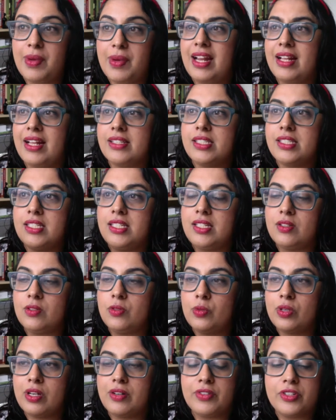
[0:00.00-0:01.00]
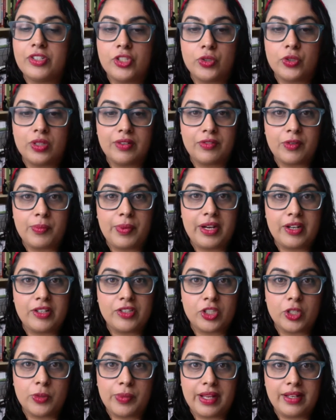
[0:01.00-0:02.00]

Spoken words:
And I'll see whoever is joining for Periscope